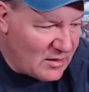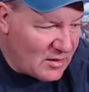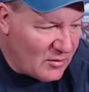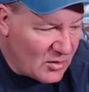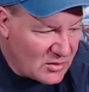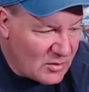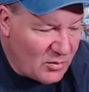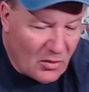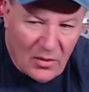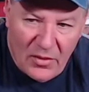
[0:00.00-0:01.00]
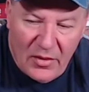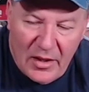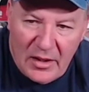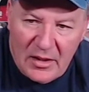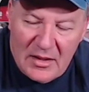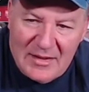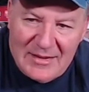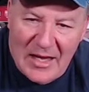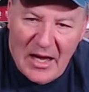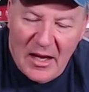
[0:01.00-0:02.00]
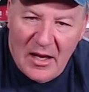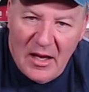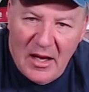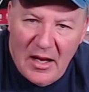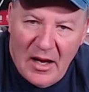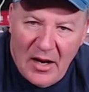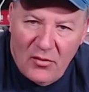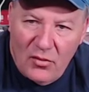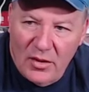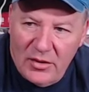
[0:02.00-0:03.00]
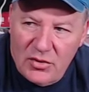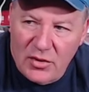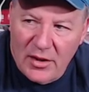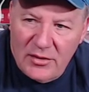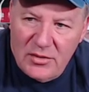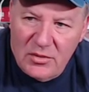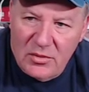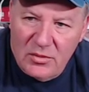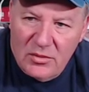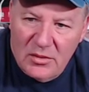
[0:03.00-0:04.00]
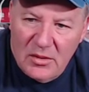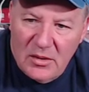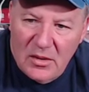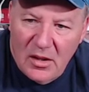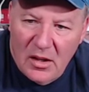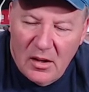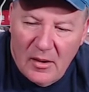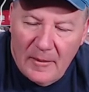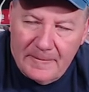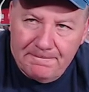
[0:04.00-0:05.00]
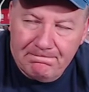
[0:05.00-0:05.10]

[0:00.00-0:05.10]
The most important thing is that I really try to, um,